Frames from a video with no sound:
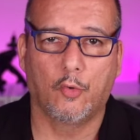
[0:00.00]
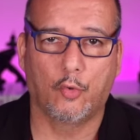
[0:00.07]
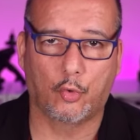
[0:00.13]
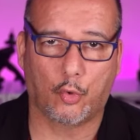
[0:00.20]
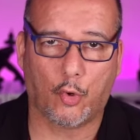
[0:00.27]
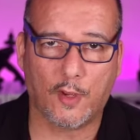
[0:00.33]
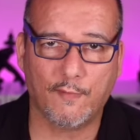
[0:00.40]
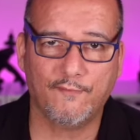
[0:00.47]

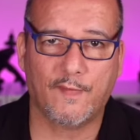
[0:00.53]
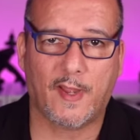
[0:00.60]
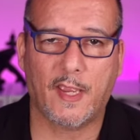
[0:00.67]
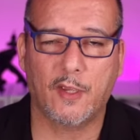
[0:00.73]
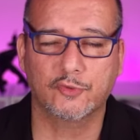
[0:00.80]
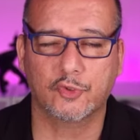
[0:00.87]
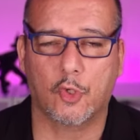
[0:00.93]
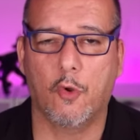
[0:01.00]
raw
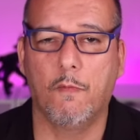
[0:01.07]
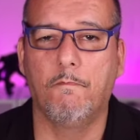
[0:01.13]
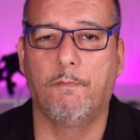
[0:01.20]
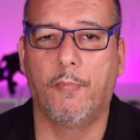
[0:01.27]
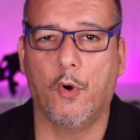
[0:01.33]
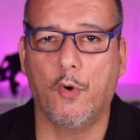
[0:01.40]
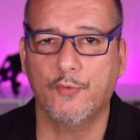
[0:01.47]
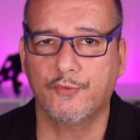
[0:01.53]
files on
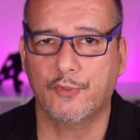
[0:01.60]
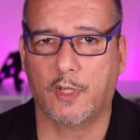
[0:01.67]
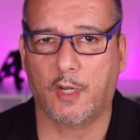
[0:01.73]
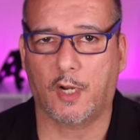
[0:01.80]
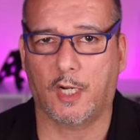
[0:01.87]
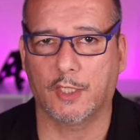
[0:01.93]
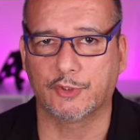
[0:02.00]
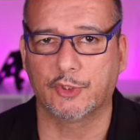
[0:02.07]
both
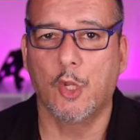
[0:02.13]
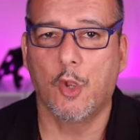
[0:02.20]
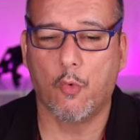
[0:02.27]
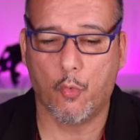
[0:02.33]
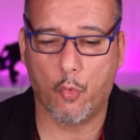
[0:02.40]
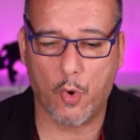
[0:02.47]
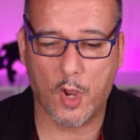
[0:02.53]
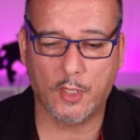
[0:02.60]
cards.
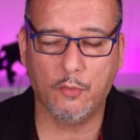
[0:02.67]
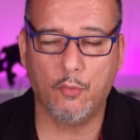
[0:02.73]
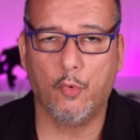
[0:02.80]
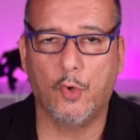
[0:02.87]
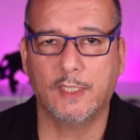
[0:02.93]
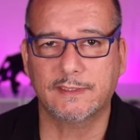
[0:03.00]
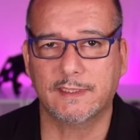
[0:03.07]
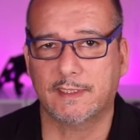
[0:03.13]
One
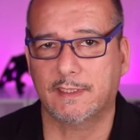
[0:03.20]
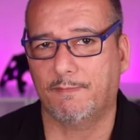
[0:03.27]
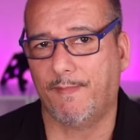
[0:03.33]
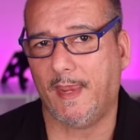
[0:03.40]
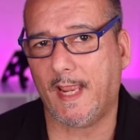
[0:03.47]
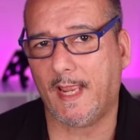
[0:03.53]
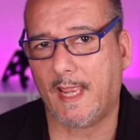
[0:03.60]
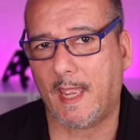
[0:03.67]
works as a
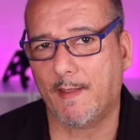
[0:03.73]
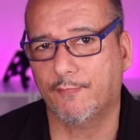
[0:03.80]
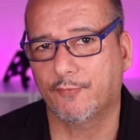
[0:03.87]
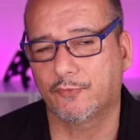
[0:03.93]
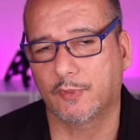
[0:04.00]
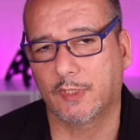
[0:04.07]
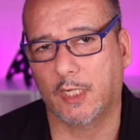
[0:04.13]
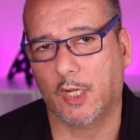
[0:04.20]
backup
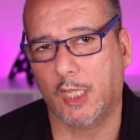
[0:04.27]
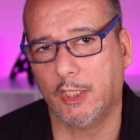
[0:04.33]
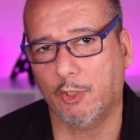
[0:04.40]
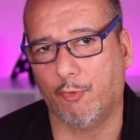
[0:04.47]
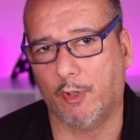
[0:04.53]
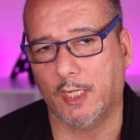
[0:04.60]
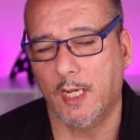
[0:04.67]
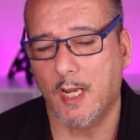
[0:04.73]
to the other
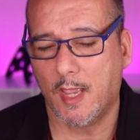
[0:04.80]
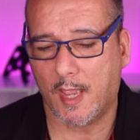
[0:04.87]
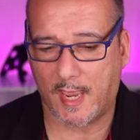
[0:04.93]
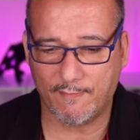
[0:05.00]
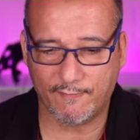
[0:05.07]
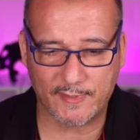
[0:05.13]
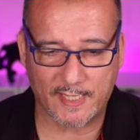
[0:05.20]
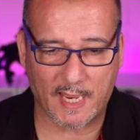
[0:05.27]
one.
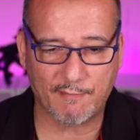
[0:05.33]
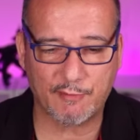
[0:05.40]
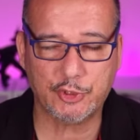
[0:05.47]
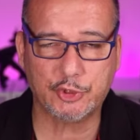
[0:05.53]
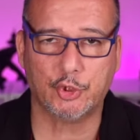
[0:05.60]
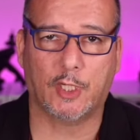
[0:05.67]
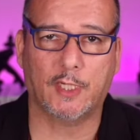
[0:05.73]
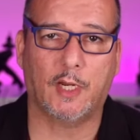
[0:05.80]
I've never
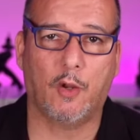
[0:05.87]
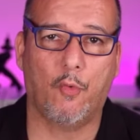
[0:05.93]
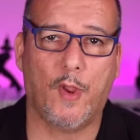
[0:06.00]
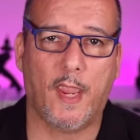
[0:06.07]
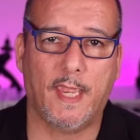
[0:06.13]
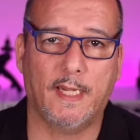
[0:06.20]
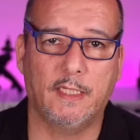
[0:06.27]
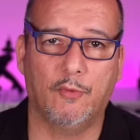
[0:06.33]
shot a
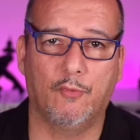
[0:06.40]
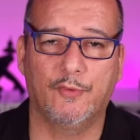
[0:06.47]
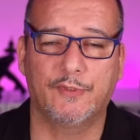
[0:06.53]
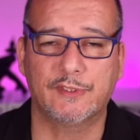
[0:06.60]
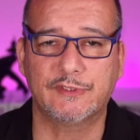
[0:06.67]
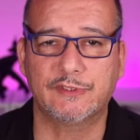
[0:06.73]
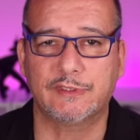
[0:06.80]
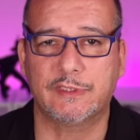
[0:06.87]
wedding with
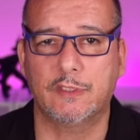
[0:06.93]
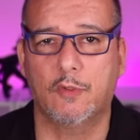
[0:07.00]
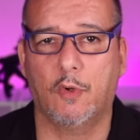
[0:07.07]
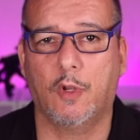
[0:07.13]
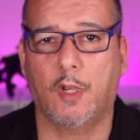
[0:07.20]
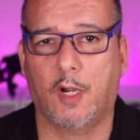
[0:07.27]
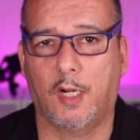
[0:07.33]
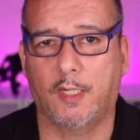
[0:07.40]
a single
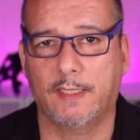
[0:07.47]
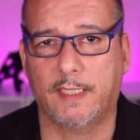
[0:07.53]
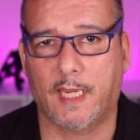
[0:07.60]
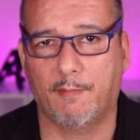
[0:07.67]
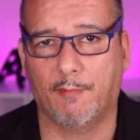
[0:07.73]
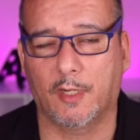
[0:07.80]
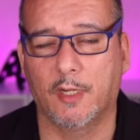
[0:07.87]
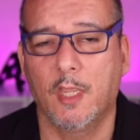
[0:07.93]
card
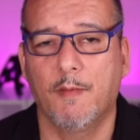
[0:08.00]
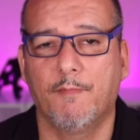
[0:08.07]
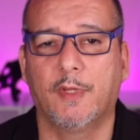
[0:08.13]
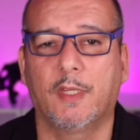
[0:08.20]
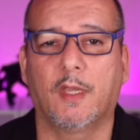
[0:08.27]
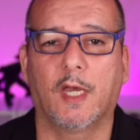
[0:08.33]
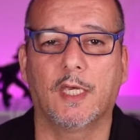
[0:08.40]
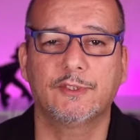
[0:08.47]
camera
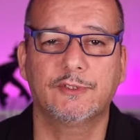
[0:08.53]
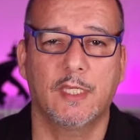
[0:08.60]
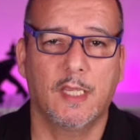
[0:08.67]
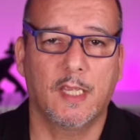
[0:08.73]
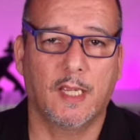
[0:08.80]
because